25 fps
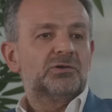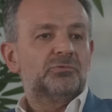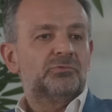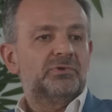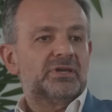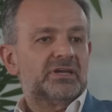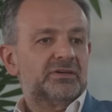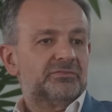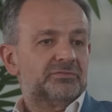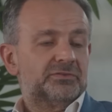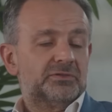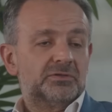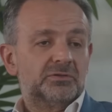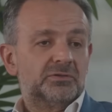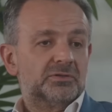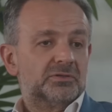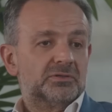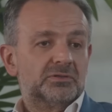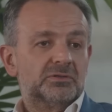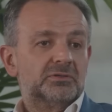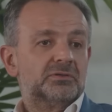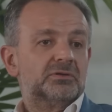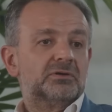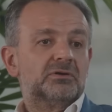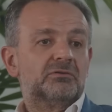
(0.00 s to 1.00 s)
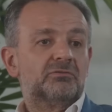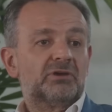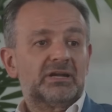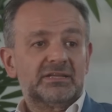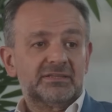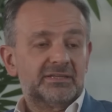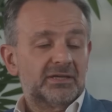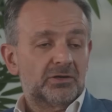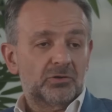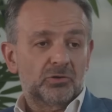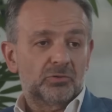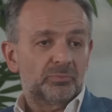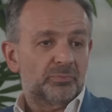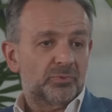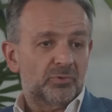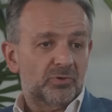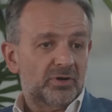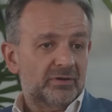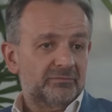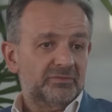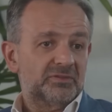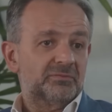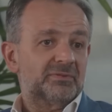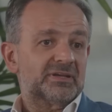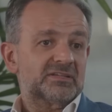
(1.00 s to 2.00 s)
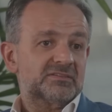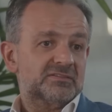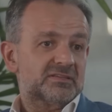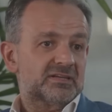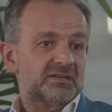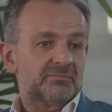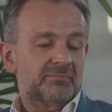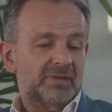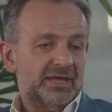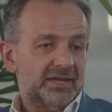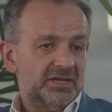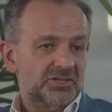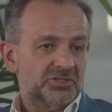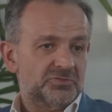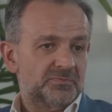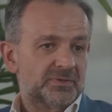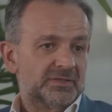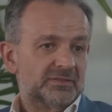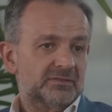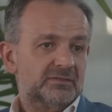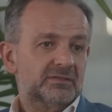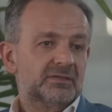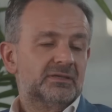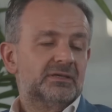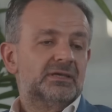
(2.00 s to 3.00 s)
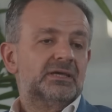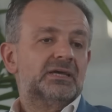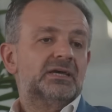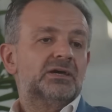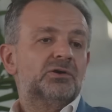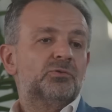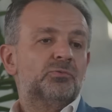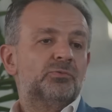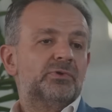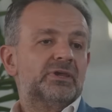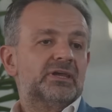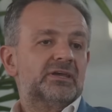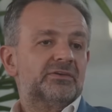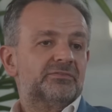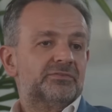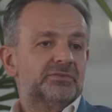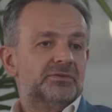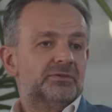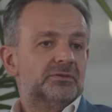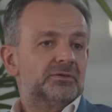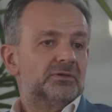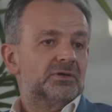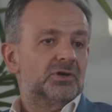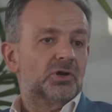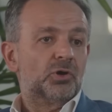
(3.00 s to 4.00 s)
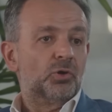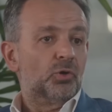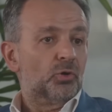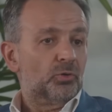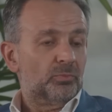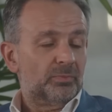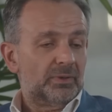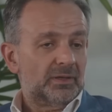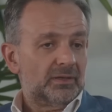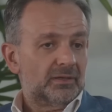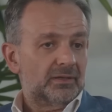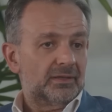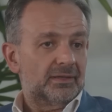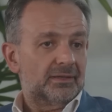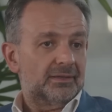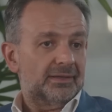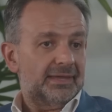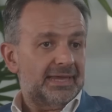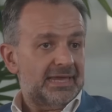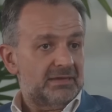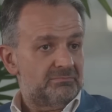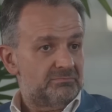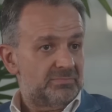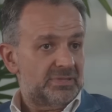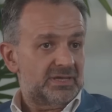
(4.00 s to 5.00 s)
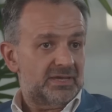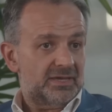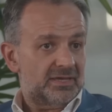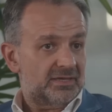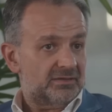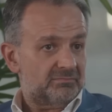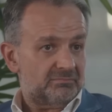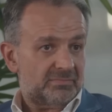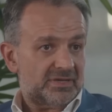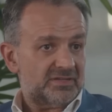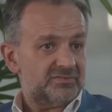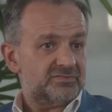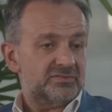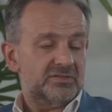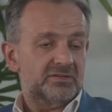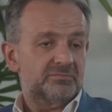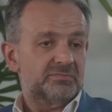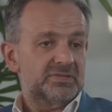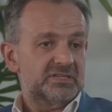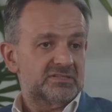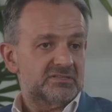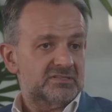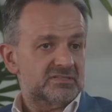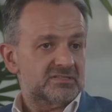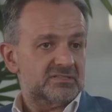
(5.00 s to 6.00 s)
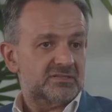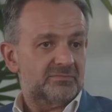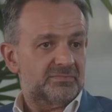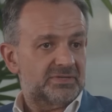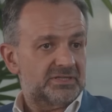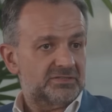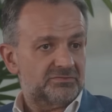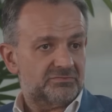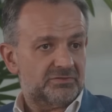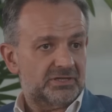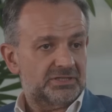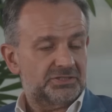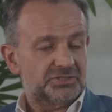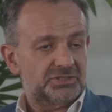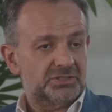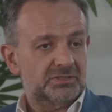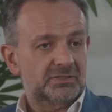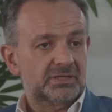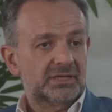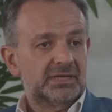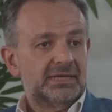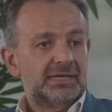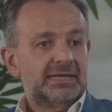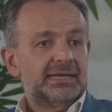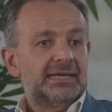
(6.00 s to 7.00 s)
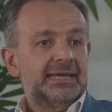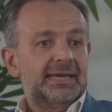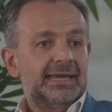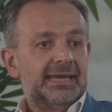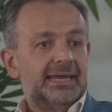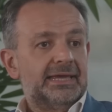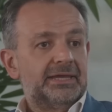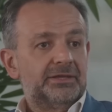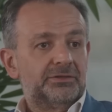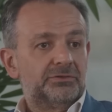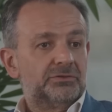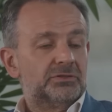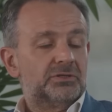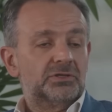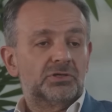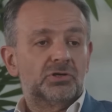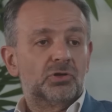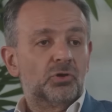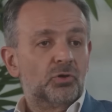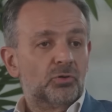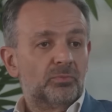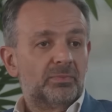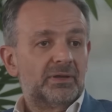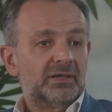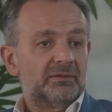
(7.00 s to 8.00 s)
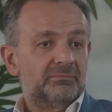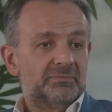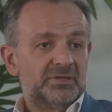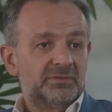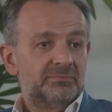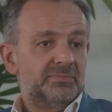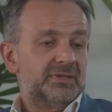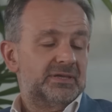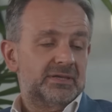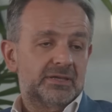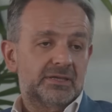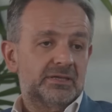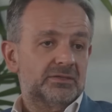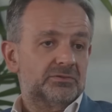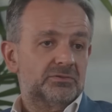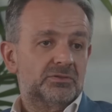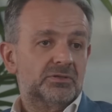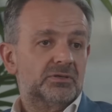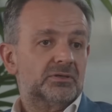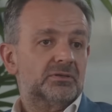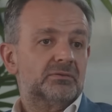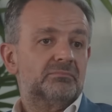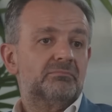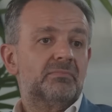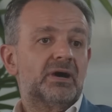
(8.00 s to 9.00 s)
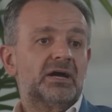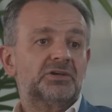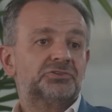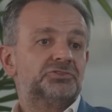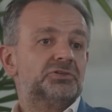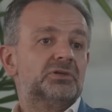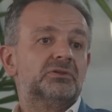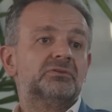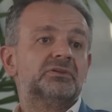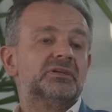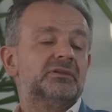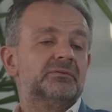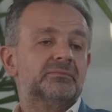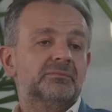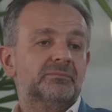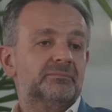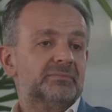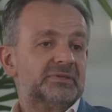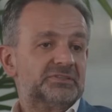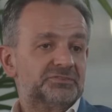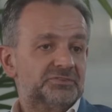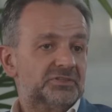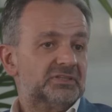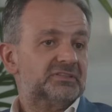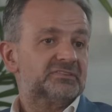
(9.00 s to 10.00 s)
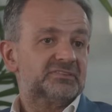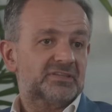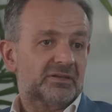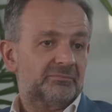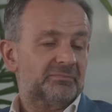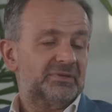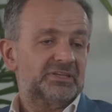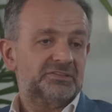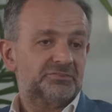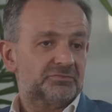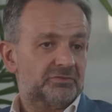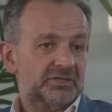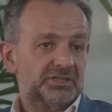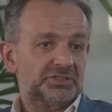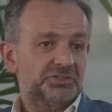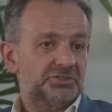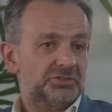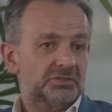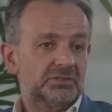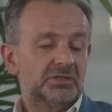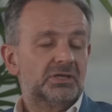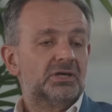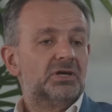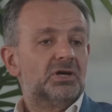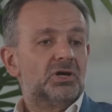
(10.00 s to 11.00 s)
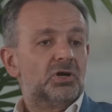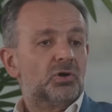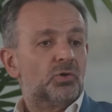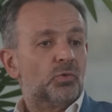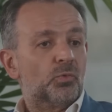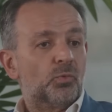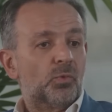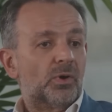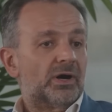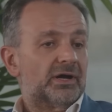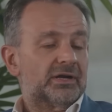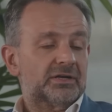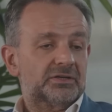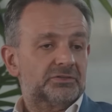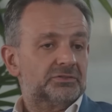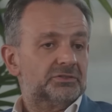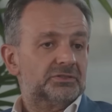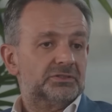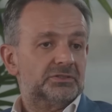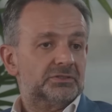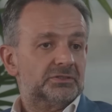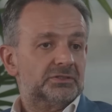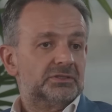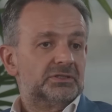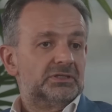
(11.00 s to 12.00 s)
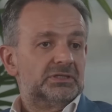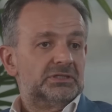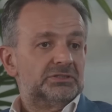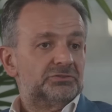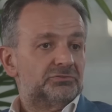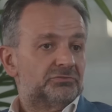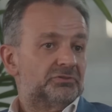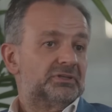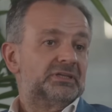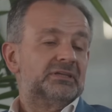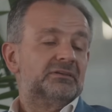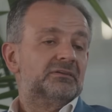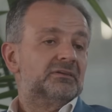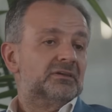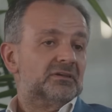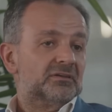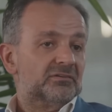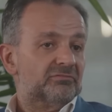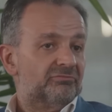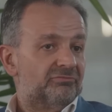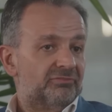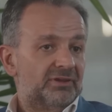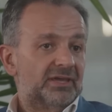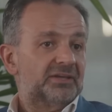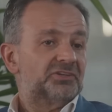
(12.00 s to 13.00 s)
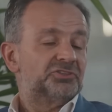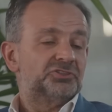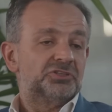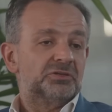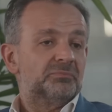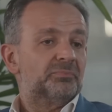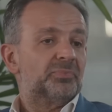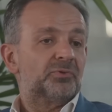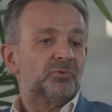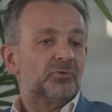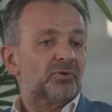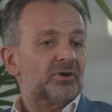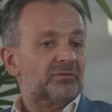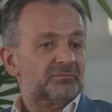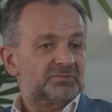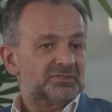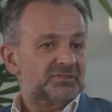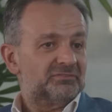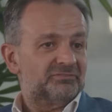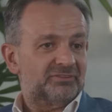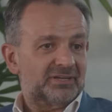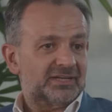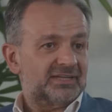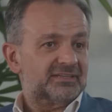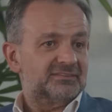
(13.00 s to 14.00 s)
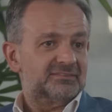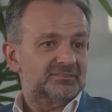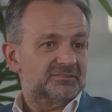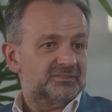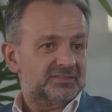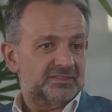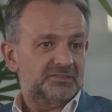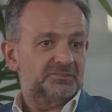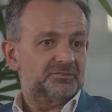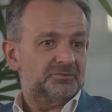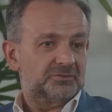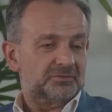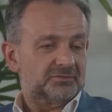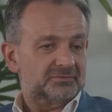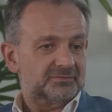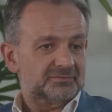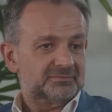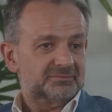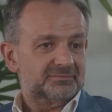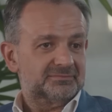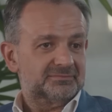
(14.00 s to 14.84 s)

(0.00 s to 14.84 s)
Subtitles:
we have the Grande École program, the Master in Management, we have the Global MBA, Master in Business Administration, and the Global BBA, the Bachelor in Business Administration, who are the three flagship programs, if I can say so.